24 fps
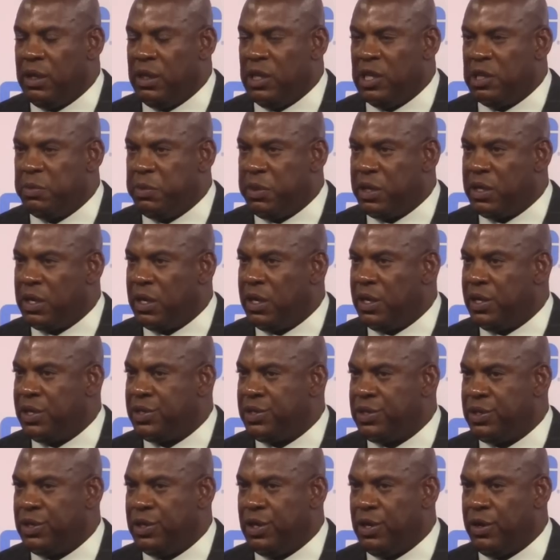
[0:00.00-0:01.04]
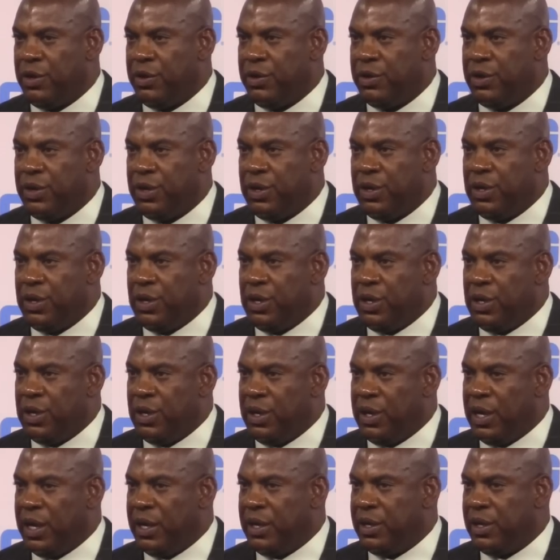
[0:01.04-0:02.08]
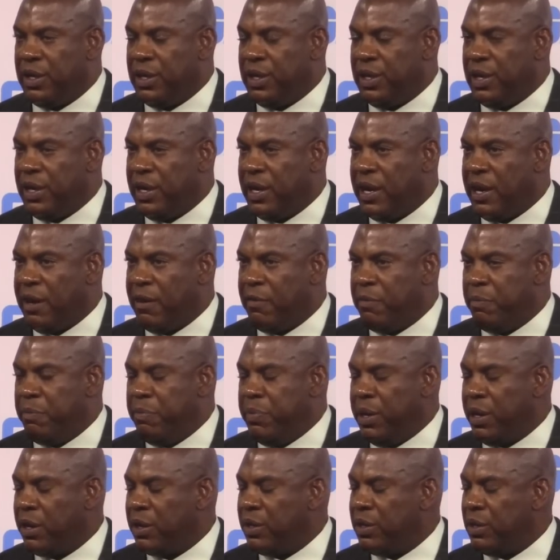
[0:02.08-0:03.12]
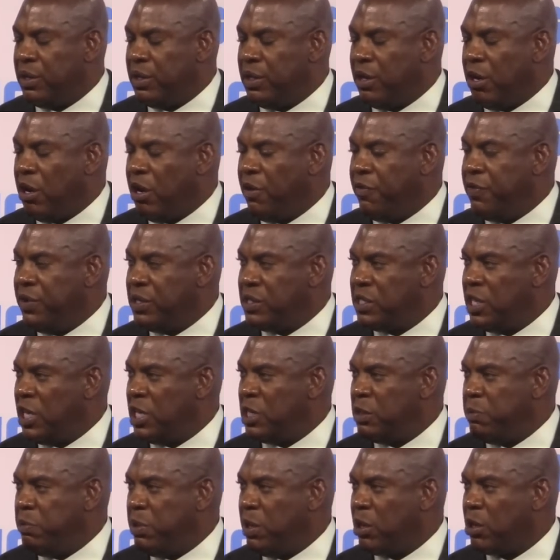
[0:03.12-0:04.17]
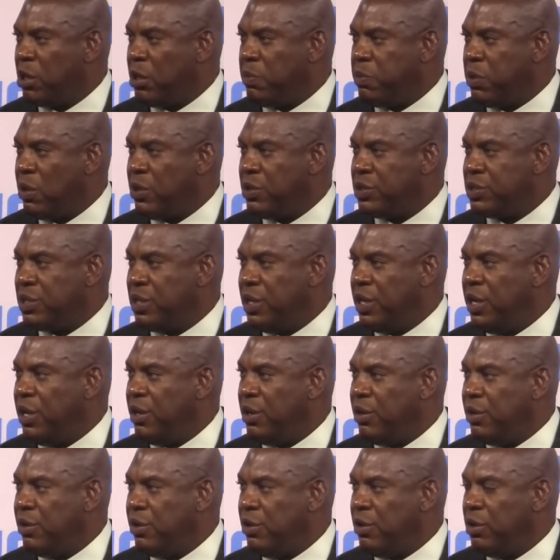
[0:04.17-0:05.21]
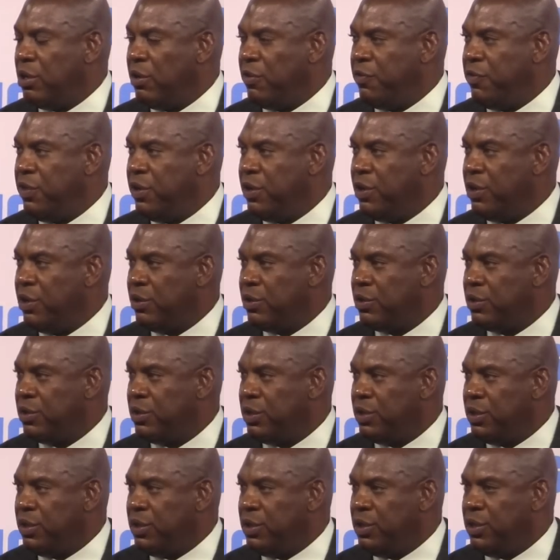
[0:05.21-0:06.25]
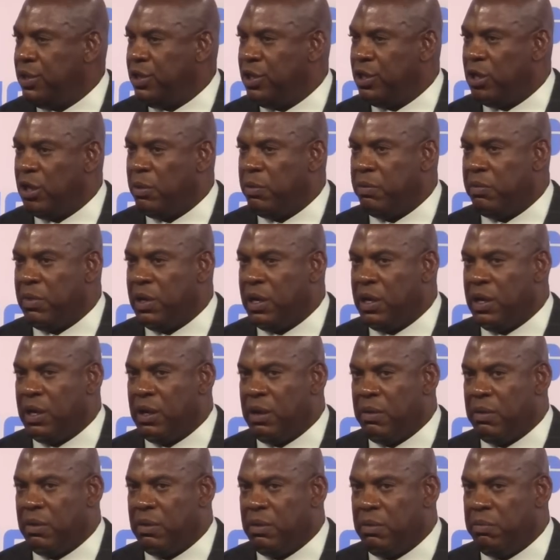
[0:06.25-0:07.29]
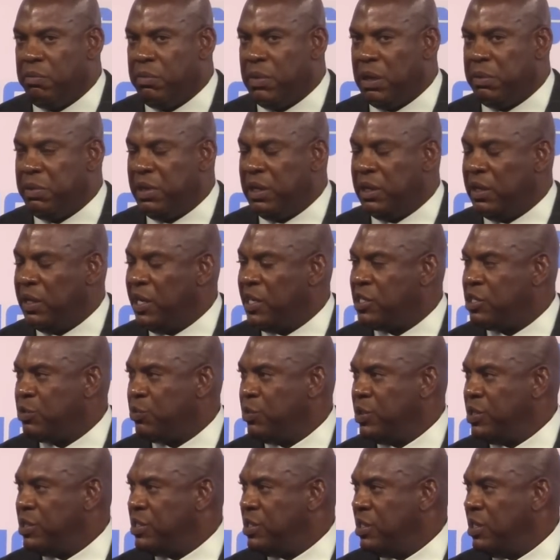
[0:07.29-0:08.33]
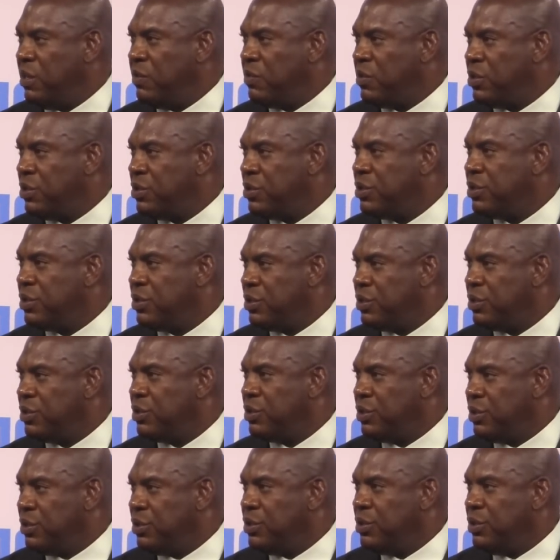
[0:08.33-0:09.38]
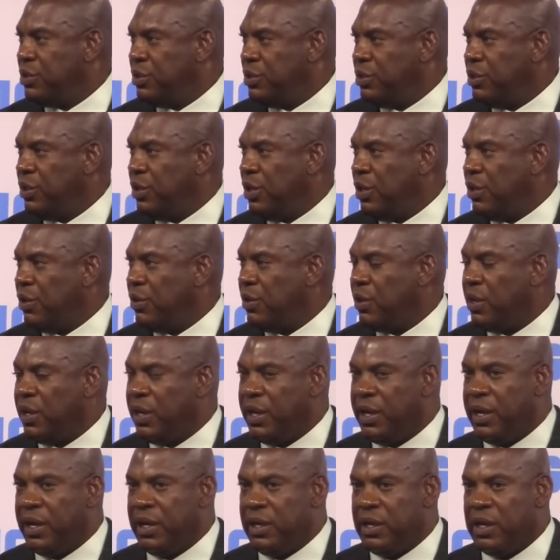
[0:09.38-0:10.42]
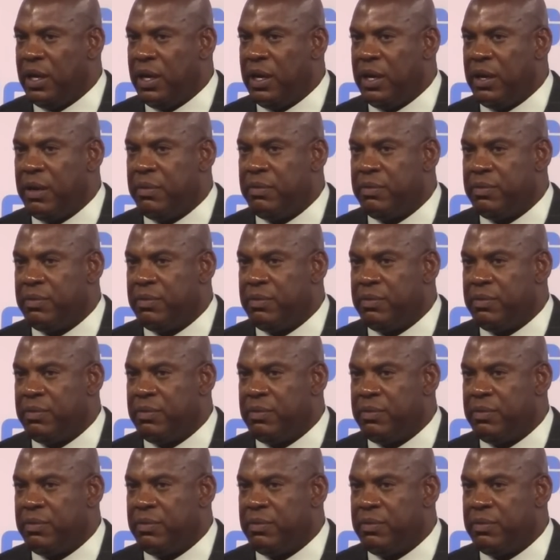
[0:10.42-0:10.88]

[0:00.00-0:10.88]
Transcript: it's because you know they they have big the offense has bigger personnel on the field, you know uh, maybe less receivers, you know, and uh,